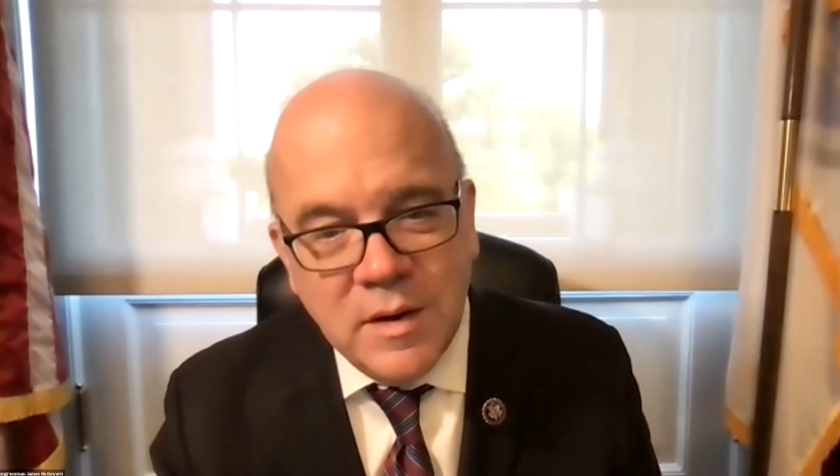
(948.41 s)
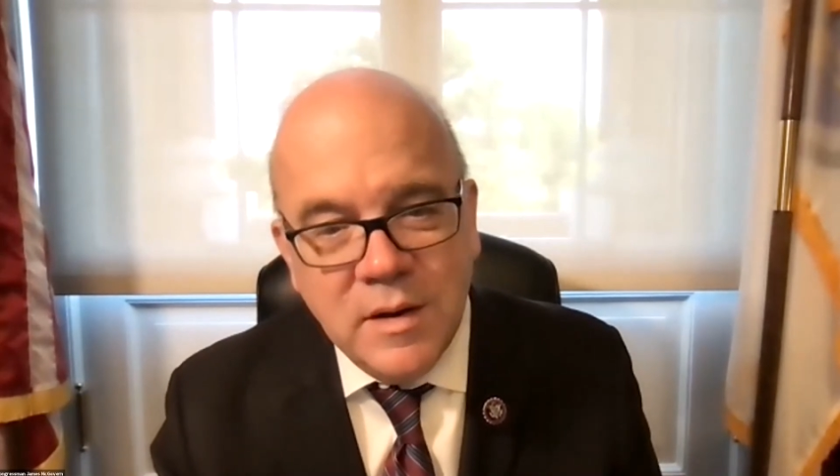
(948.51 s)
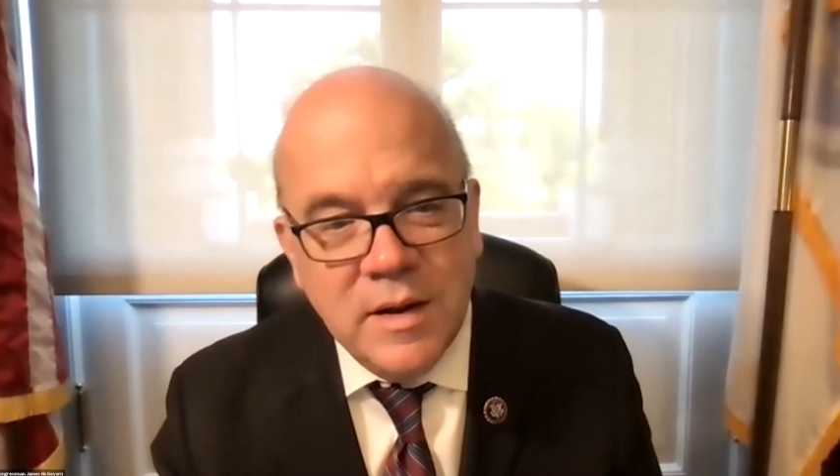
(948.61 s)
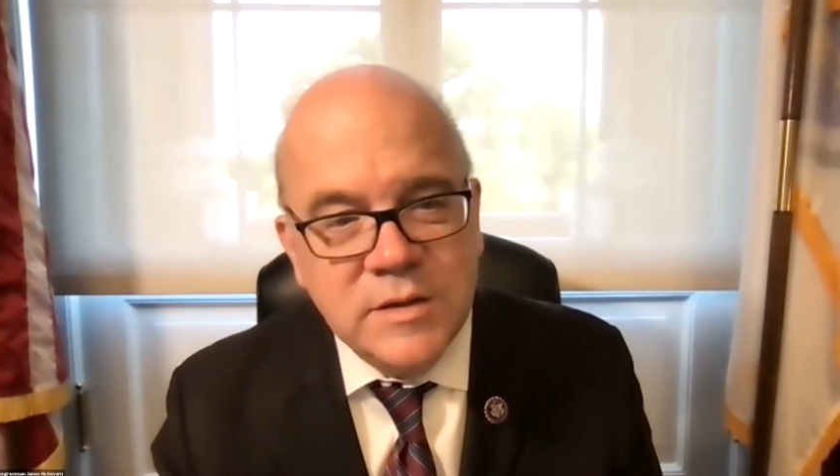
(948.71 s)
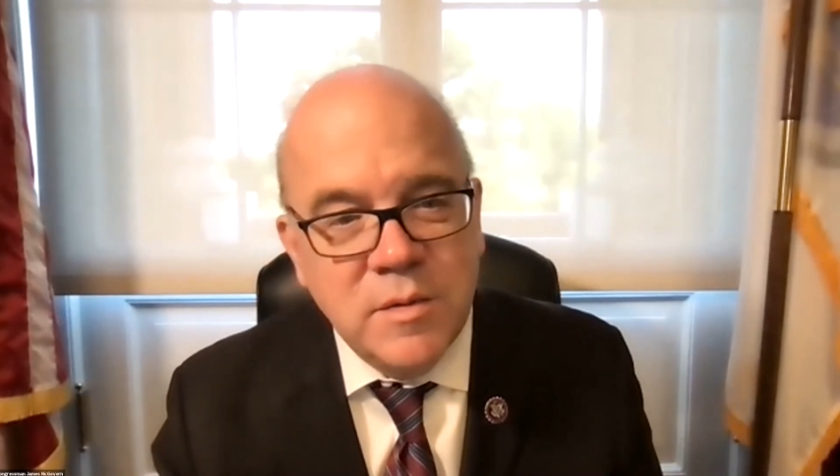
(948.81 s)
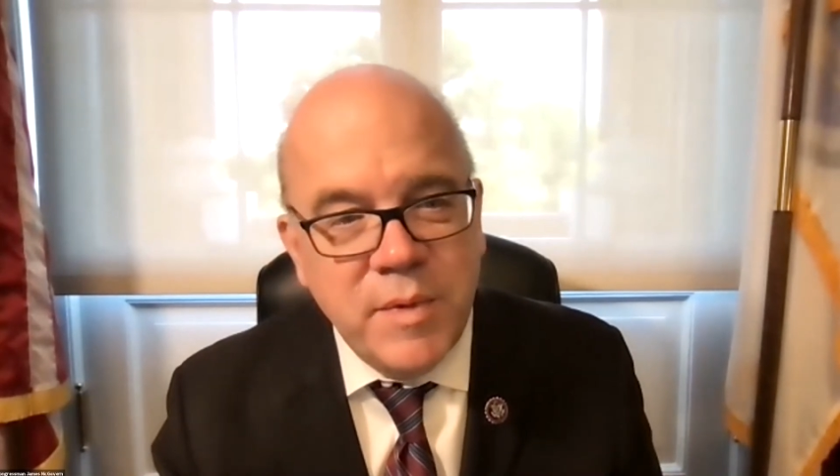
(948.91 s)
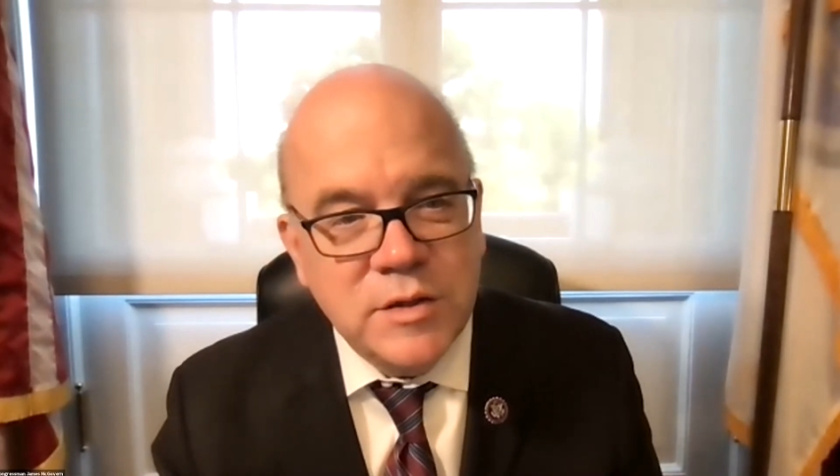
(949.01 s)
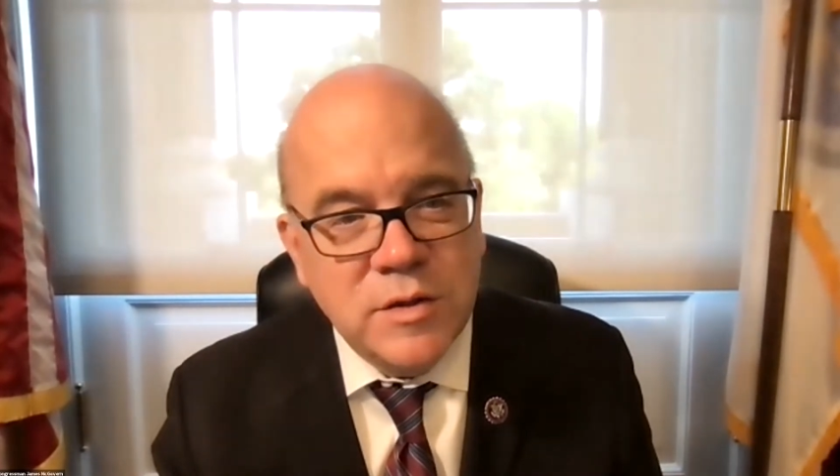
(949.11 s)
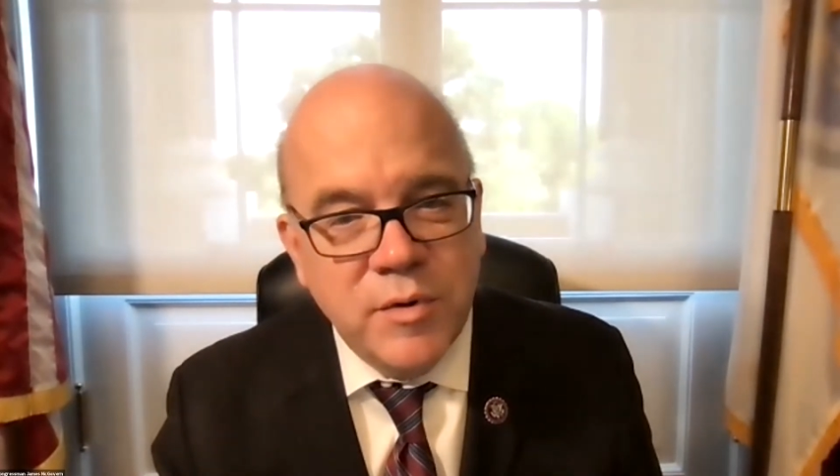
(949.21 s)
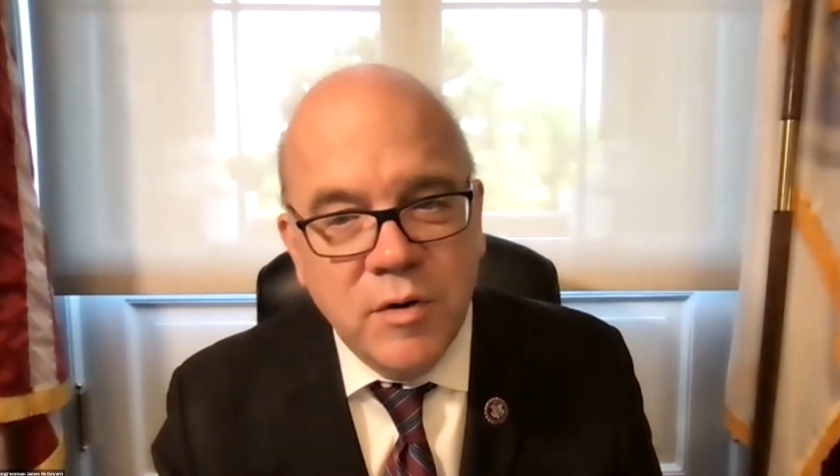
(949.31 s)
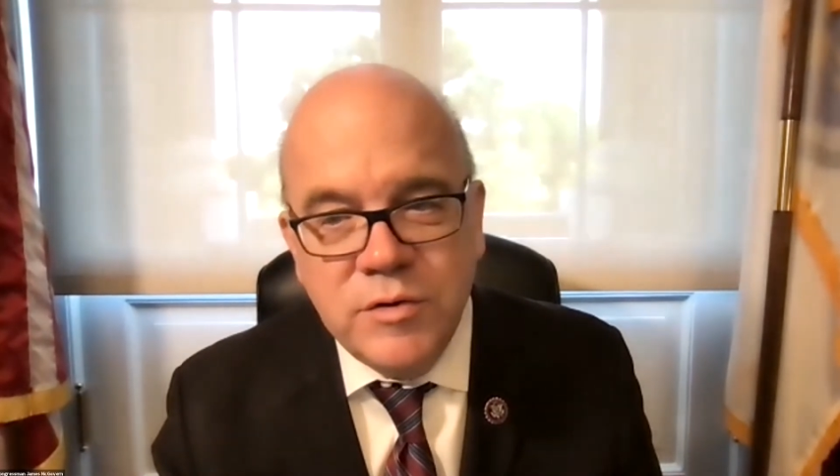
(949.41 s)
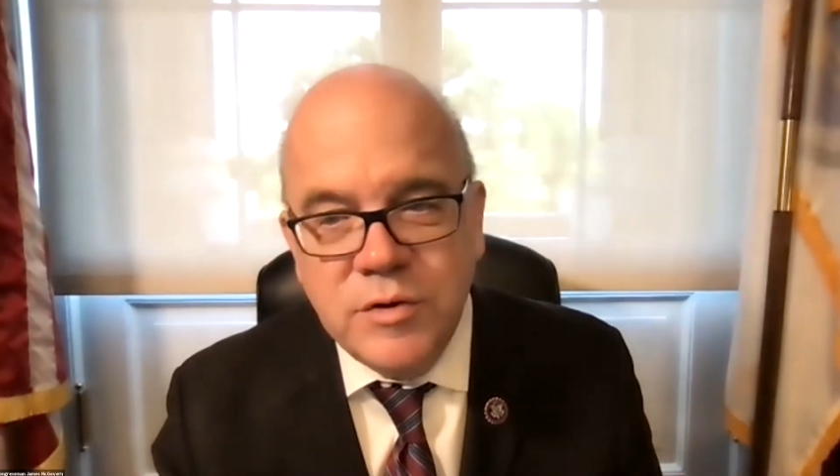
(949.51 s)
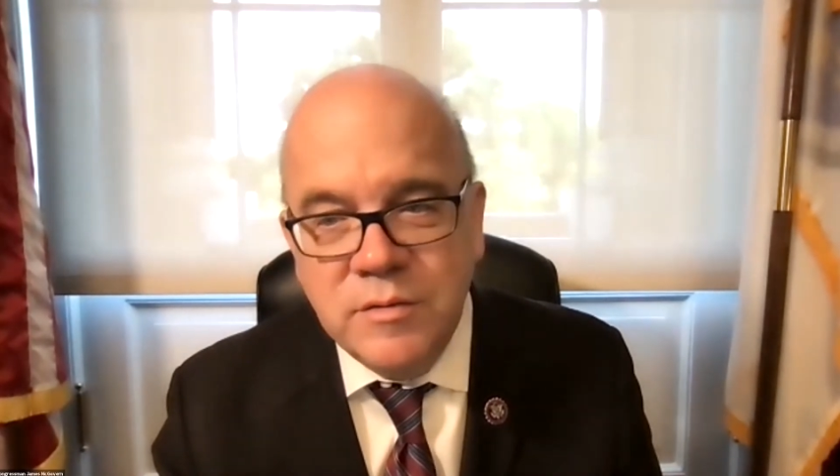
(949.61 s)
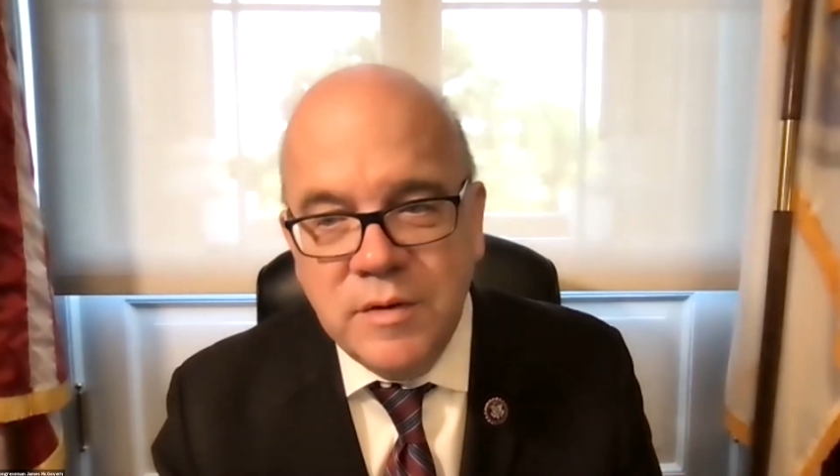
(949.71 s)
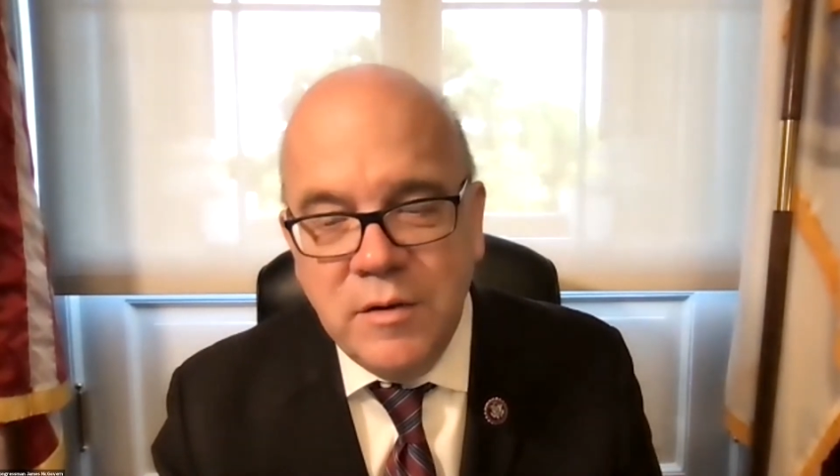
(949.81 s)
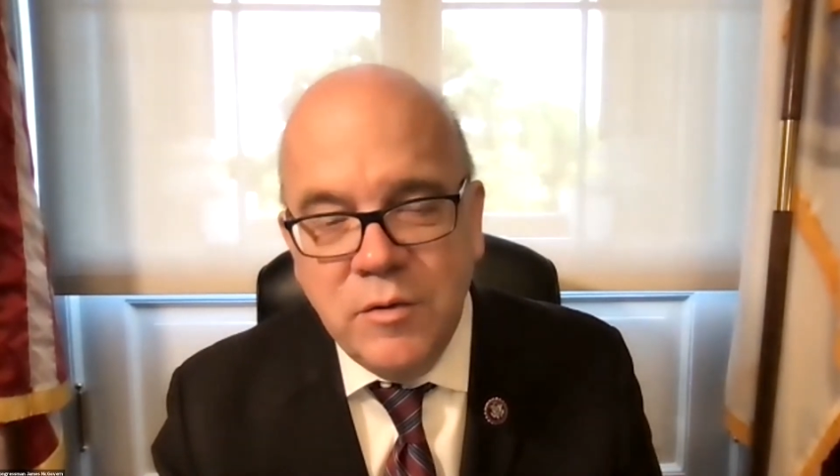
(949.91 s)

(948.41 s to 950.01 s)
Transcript: is the best approach in